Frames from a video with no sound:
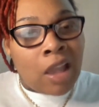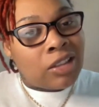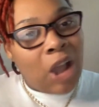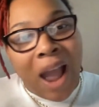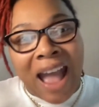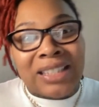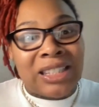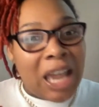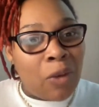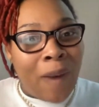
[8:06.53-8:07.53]
So I
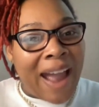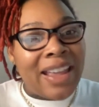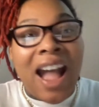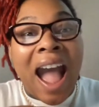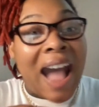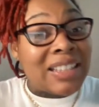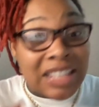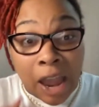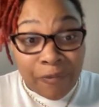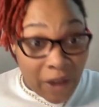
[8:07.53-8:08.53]
see Raya, I
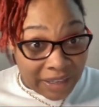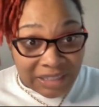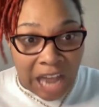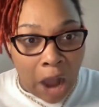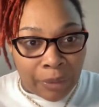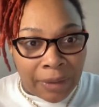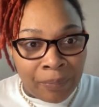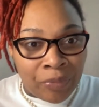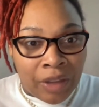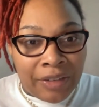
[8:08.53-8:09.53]
stop fucking talking.
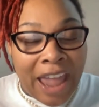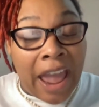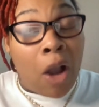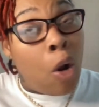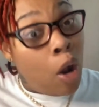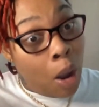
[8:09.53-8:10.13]
Now,